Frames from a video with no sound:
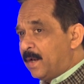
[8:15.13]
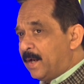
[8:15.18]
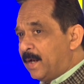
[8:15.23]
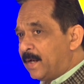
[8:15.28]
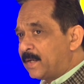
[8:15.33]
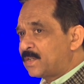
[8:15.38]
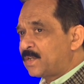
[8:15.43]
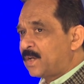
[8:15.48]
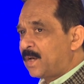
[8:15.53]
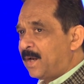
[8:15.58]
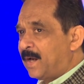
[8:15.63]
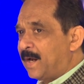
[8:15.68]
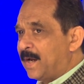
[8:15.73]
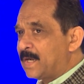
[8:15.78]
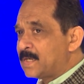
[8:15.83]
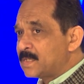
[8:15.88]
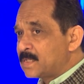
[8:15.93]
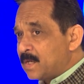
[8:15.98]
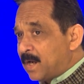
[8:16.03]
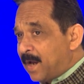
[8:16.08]
it
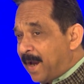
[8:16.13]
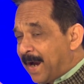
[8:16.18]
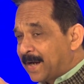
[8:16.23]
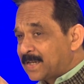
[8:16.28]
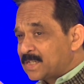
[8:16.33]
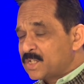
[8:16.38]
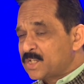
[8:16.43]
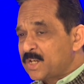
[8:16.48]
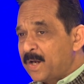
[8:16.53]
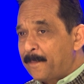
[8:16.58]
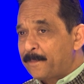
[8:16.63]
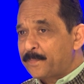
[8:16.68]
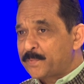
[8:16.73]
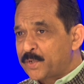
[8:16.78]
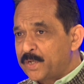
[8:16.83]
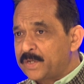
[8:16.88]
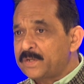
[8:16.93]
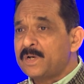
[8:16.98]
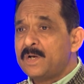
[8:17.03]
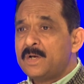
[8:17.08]
has
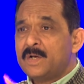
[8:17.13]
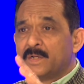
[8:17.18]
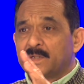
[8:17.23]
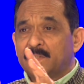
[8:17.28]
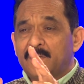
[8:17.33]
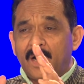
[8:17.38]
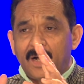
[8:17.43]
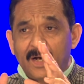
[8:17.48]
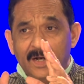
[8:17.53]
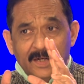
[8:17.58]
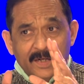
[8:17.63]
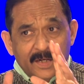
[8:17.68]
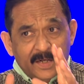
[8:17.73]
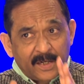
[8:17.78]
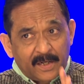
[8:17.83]
accepted the